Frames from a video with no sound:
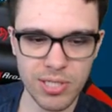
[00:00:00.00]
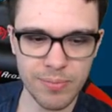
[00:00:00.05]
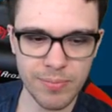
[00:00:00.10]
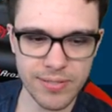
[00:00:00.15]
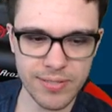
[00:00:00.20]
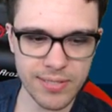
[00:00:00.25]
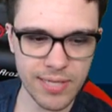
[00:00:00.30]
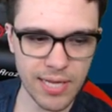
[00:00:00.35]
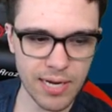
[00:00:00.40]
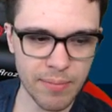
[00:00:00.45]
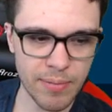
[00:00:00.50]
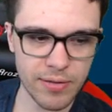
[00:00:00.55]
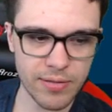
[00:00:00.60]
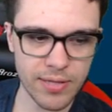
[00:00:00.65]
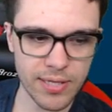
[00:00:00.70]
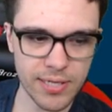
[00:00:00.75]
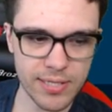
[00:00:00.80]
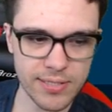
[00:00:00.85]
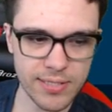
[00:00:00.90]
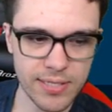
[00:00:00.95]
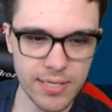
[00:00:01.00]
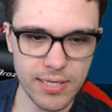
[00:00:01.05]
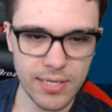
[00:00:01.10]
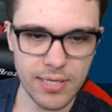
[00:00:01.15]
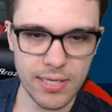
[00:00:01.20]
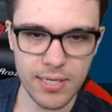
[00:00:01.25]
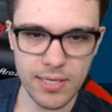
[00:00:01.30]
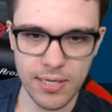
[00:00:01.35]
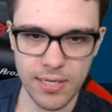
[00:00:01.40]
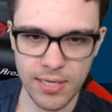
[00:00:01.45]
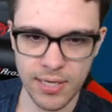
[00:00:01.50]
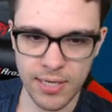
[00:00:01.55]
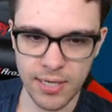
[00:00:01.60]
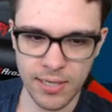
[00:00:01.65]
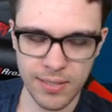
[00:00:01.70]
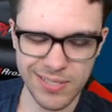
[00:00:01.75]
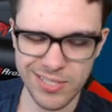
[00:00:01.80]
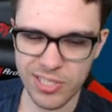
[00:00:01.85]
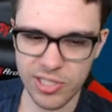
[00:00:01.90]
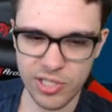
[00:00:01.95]
There's not really too much to be said about
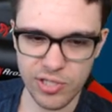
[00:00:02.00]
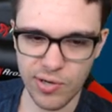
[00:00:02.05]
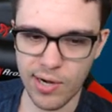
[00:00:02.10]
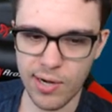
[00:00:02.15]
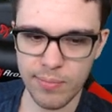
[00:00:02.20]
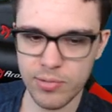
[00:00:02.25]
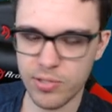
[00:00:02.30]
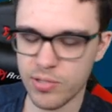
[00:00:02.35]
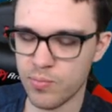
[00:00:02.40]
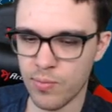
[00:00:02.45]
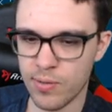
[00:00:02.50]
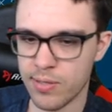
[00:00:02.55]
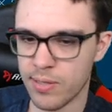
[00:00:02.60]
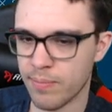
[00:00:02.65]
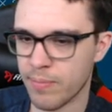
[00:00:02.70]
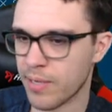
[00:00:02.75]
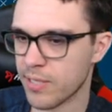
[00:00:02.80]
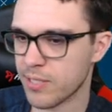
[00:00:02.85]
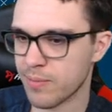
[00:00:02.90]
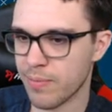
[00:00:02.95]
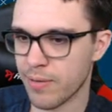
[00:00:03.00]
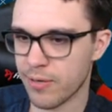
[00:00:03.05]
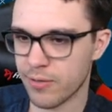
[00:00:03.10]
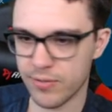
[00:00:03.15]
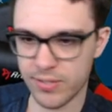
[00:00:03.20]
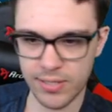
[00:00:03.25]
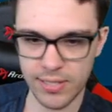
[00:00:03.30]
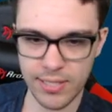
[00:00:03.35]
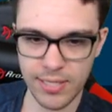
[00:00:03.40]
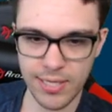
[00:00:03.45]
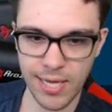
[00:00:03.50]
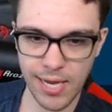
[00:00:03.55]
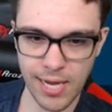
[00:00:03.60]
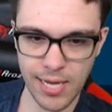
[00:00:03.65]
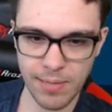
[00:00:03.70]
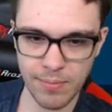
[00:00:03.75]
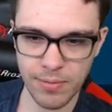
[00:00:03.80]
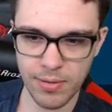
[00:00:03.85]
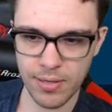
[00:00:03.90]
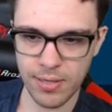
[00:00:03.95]
this. Uh, he's straight up just one of the
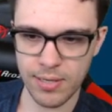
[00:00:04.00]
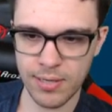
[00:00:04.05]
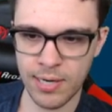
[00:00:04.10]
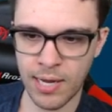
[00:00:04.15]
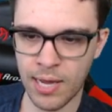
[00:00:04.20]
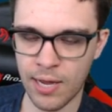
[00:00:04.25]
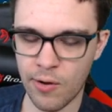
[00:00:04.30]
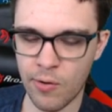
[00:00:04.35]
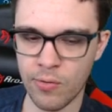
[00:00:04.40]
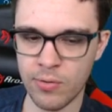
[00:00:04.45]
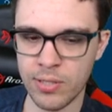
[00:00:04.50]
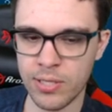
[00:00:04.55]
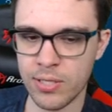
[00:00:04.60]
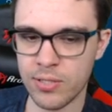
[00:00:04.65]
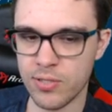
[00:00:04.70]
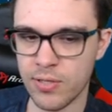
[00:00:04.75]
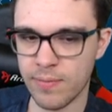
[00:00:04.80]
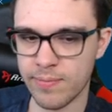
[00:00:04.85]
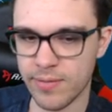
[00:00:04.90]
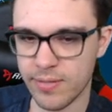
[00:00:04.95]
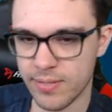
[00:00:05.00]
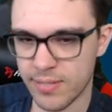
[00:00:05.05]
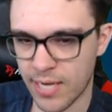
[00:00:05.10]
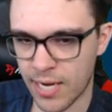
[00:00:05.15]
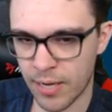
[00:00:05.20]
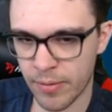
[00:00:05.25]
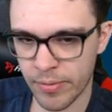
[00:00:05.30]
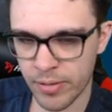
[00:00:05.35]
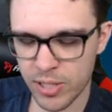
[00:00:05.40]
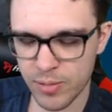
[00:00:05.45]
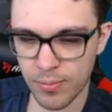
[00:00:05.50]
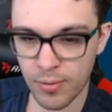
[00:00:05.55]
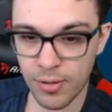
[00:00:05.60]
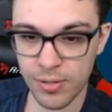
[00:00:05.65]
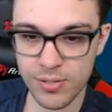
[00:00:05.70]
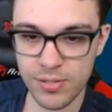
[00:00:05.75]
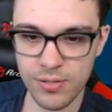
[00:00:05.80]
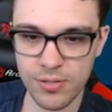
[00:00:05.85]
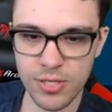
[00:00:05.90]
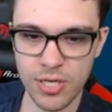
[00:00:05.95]
best metals in the game, not only in
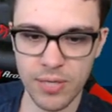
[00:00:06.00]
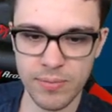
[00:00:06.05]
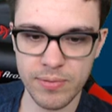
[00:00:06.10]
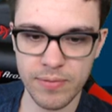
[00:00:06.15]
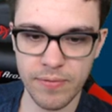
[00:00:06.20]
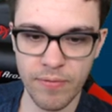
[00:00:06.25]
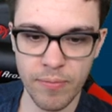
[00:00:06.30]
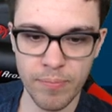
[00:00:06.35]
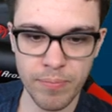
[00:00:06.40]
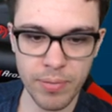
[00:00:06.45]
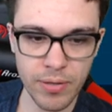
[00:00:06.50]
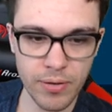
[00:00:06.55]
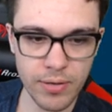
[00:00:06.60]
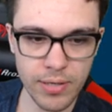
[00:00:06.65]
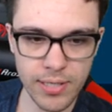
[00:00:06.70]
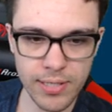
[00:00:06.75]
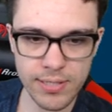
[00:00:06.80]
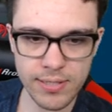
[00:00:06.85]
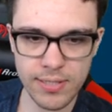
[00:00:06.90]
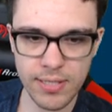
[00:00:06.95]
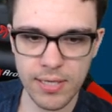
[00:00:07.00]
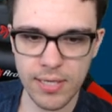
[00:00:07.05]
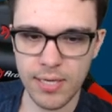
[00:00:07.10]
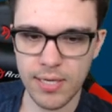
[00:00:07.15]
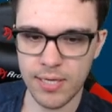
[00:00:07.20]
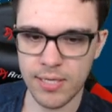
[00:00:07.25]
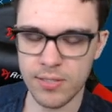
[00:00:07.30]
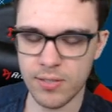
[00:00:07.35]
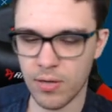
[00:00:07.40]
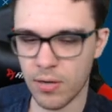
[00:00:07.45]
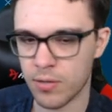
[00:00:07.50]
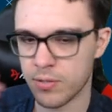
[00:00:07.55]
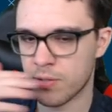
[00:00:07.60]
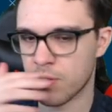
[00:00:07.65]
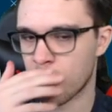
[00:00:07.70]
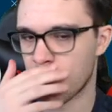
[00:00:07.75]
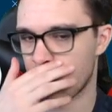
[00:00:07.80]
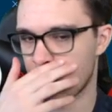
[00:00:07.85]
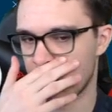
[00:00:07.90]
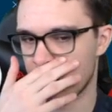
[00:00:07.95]
terms of damage, but also in terms of
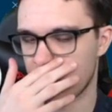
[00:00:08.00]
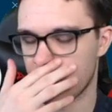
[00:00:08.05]
abilities.